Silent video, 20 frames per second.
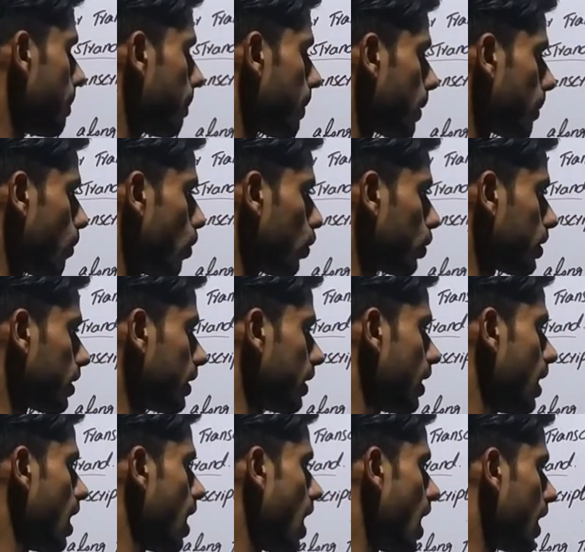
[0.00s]
promoter
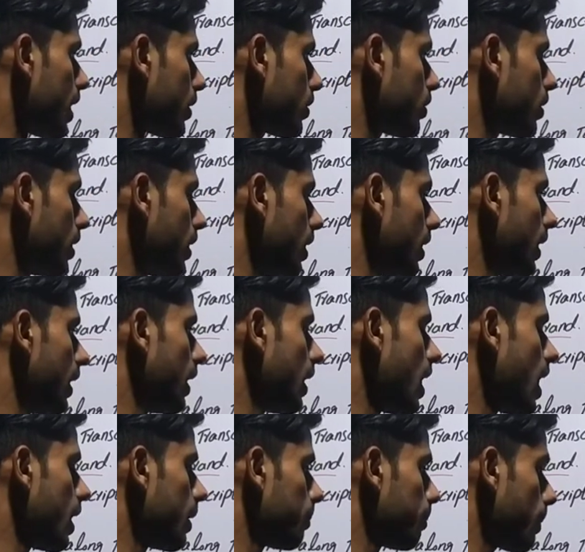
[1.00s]
on, uh,
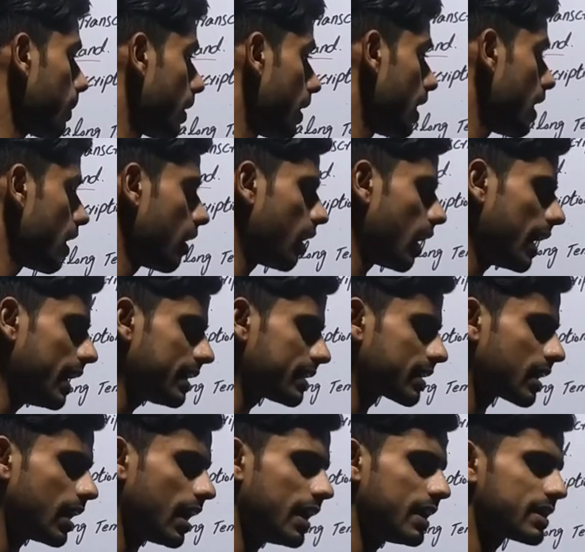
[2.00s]
on uh, any,
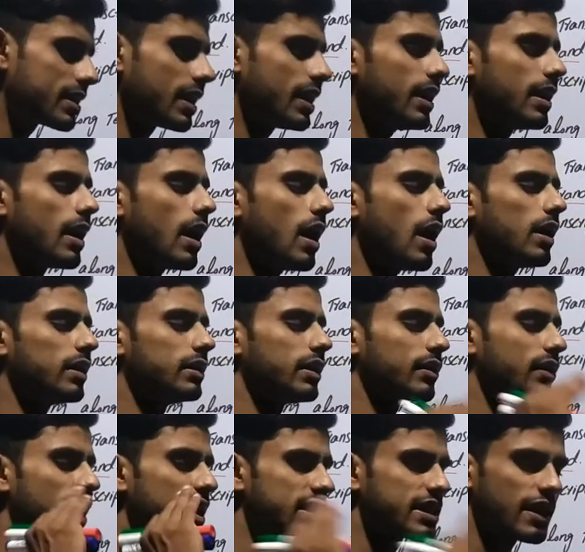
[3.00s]
any side on the
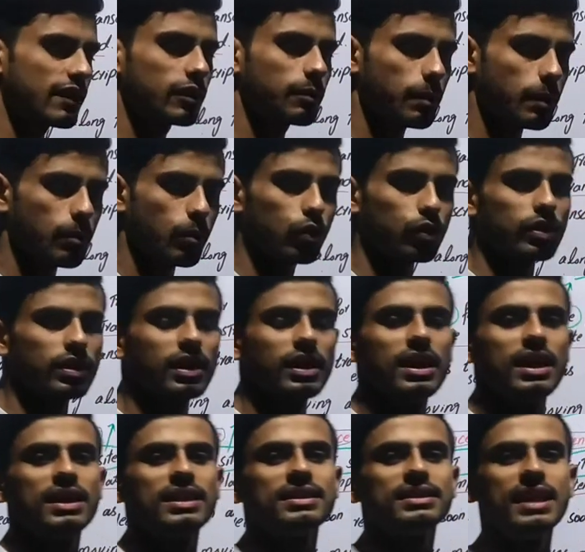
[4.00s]
right side of the promoter
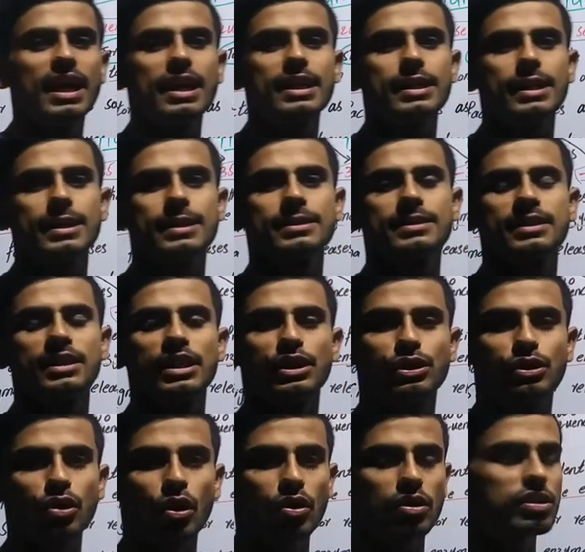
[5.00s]
that is the
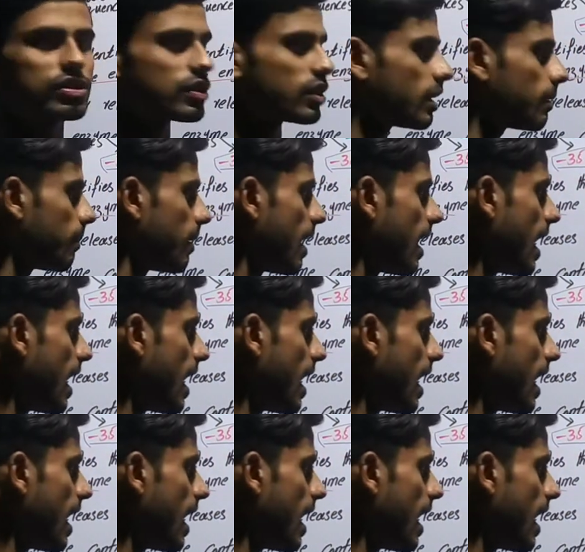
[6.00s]
downstream